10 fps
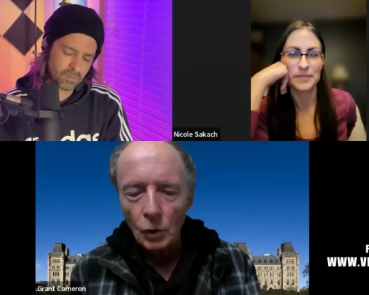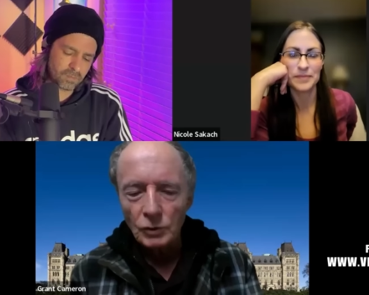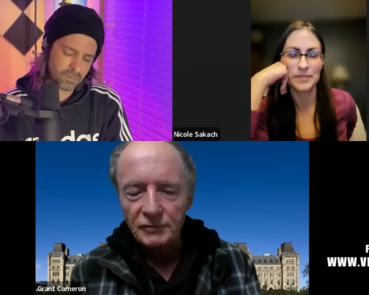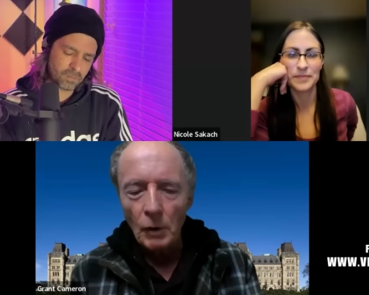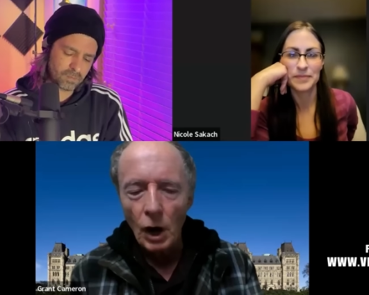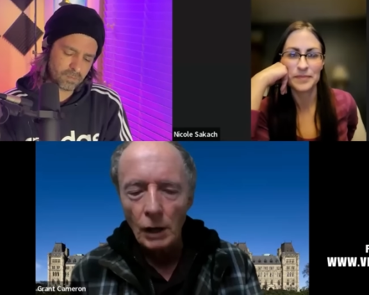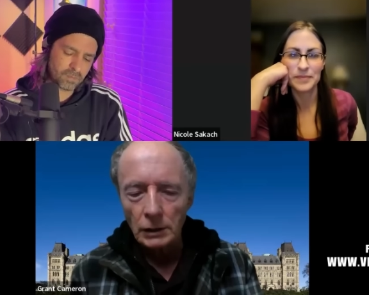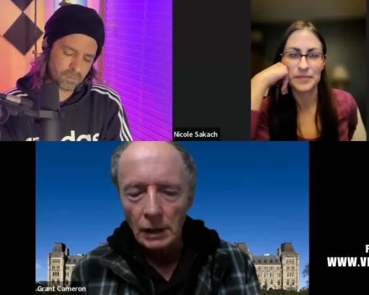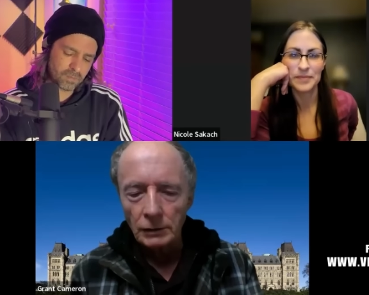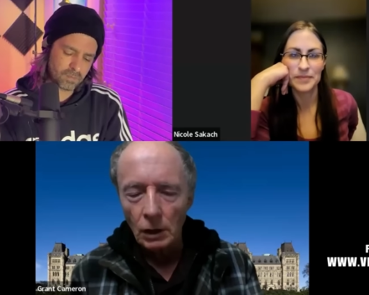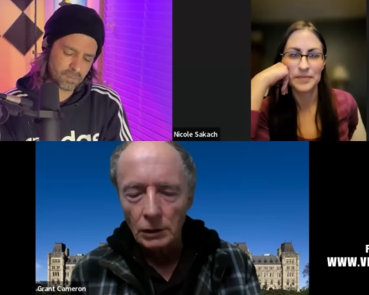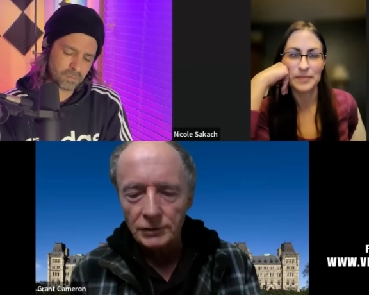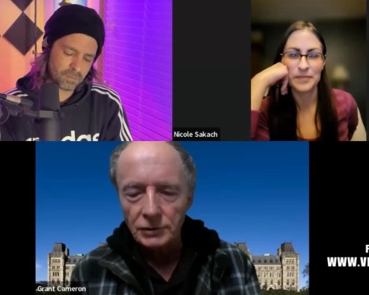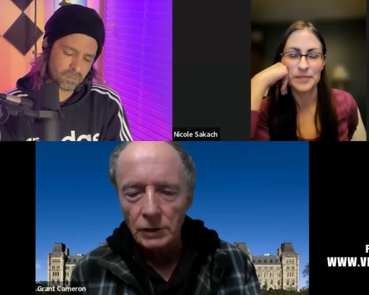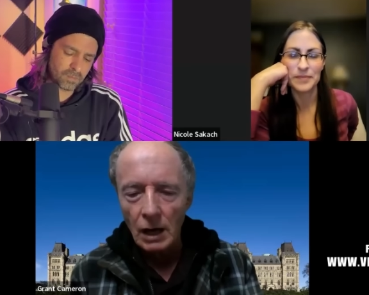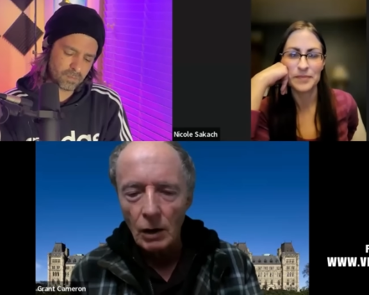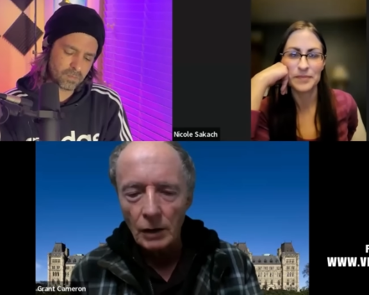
Speaker 1: was from Art Lundahl. So now